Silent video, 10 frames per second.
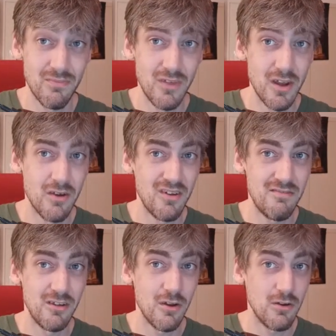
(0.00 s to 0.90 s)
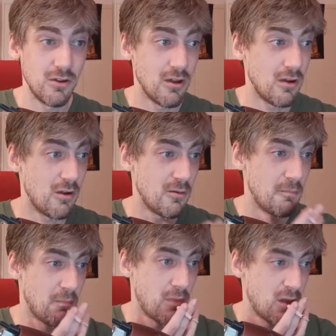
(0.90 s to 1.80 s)
you know, if you know, you know.
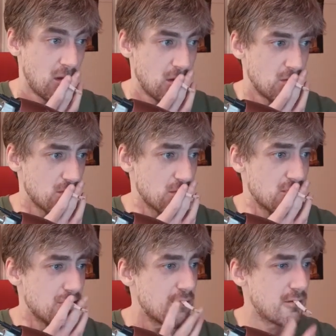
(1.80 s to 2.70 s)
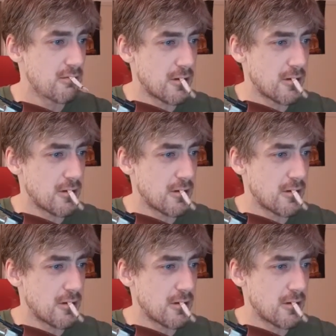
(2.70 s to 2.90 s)
That's